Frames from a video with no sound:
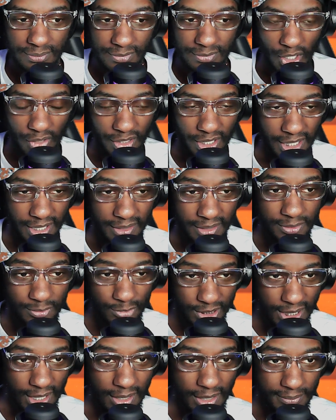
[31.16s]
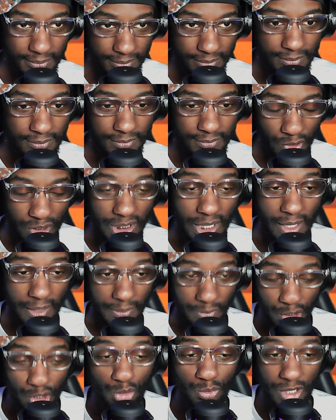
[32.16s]
Oh yeah. What's up? What's up?
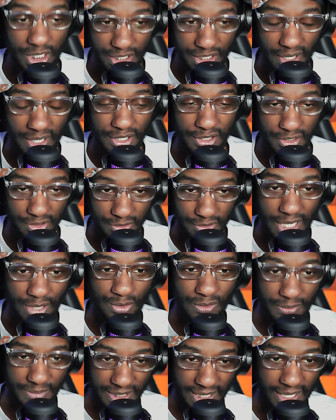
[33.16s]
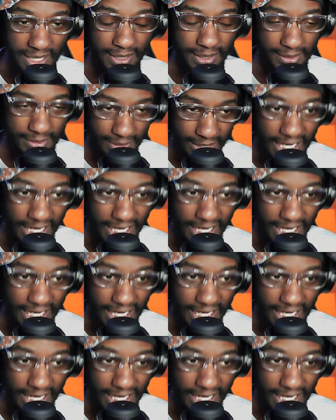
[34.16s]
What are you really trying to do? That's what I'm saying.